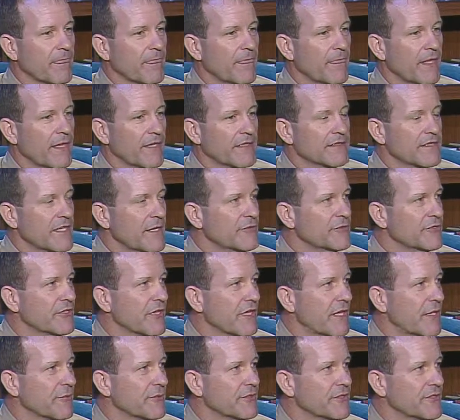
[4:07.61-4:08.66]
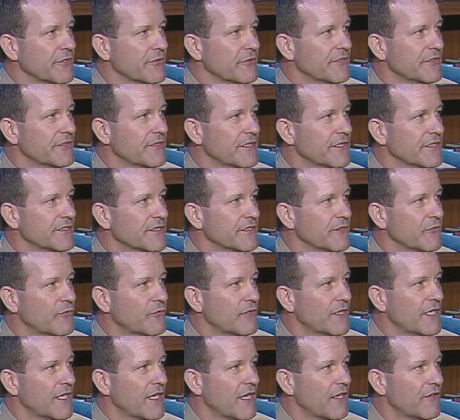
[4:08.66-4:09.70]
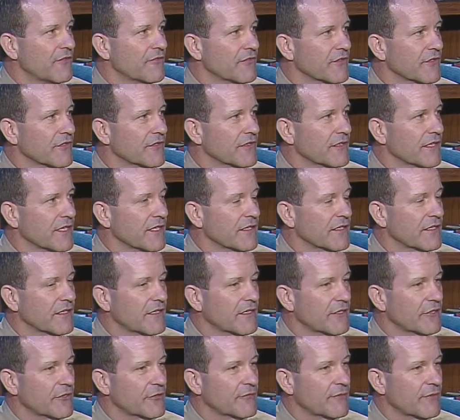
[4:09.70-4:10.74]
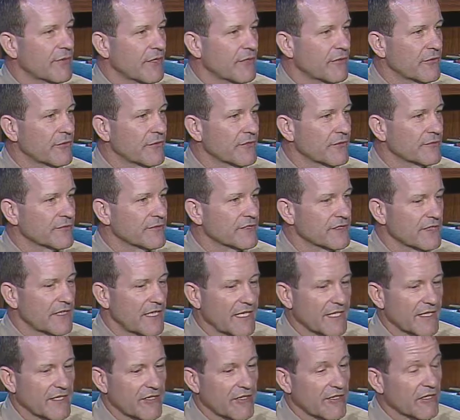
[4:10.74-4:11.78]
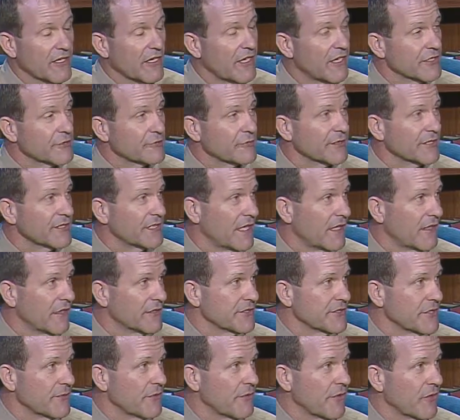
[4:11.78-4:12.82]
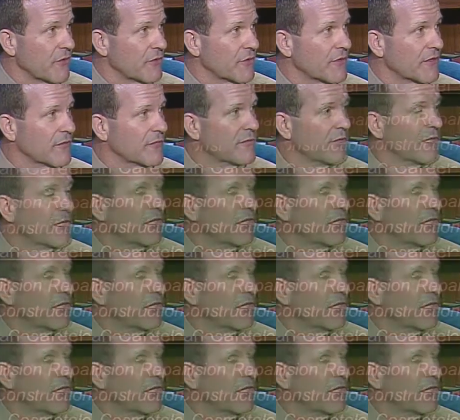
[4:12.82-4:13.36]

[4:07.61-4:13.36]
exceptional opportunities that we offer include programs like our cosmetology program,